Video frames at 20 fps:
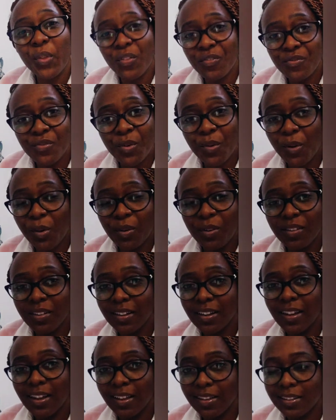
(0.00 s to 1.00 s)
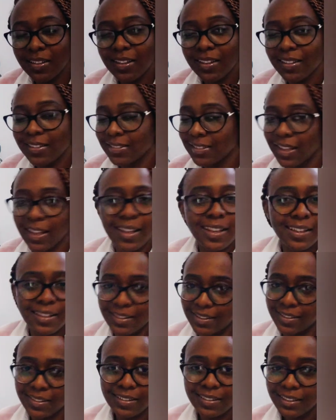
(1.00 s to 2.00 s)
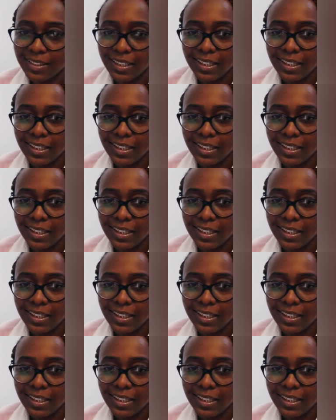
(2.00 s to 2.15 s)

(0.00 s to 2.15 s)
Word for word: the phone. Like,